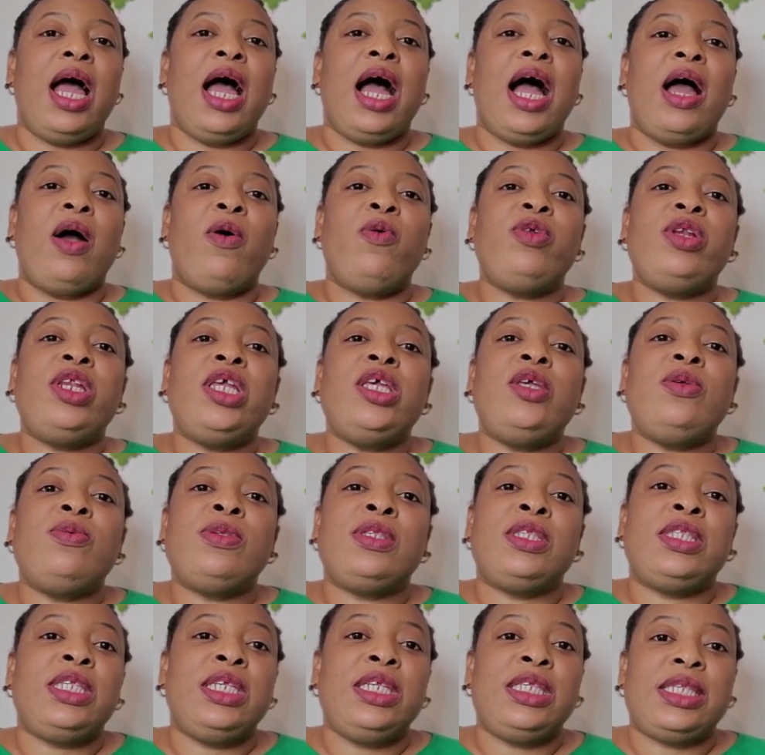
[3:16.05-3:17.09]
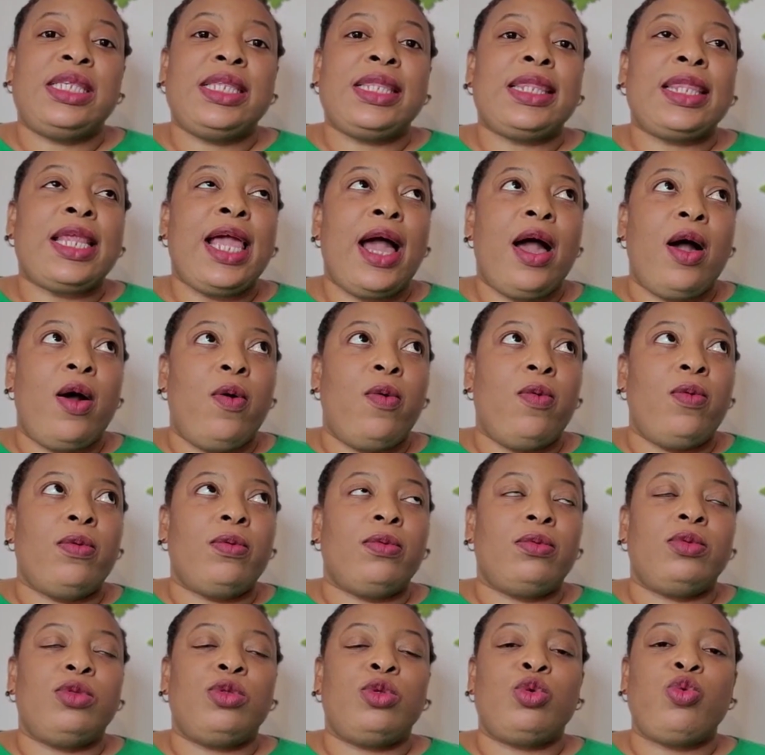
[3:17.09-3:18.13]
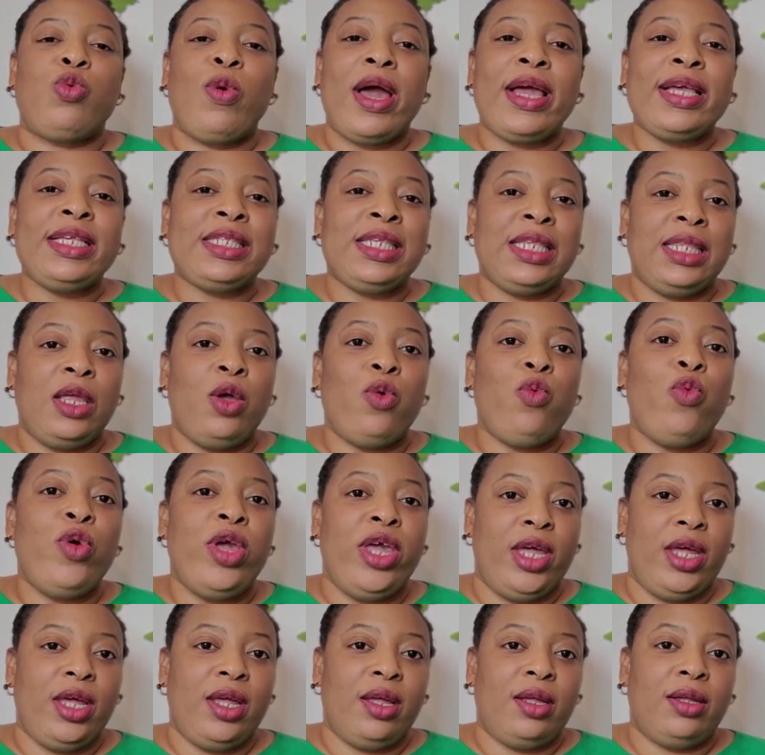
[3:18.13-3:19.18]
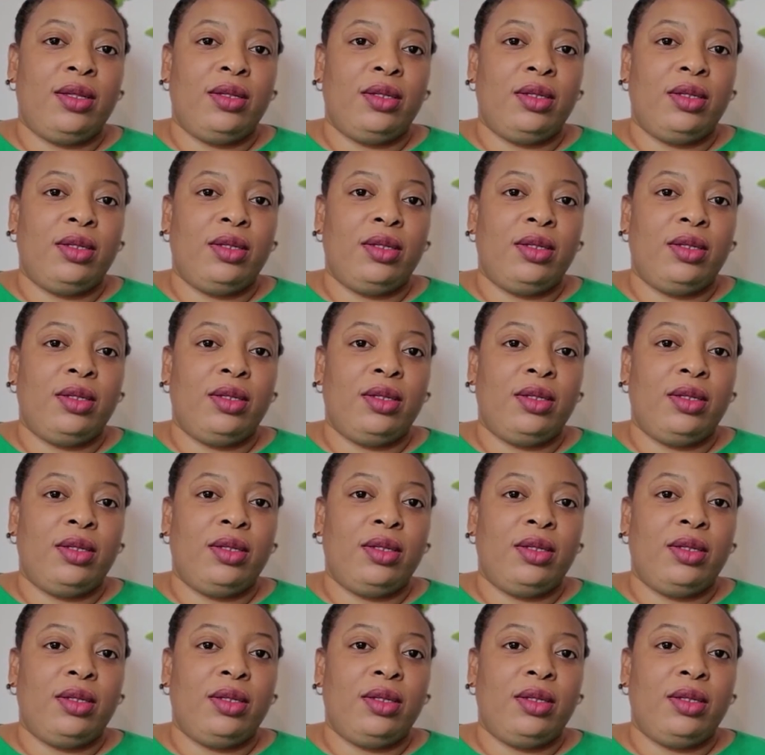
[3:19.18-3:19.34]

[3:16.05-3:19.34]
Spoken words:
I only use this now twice in a week,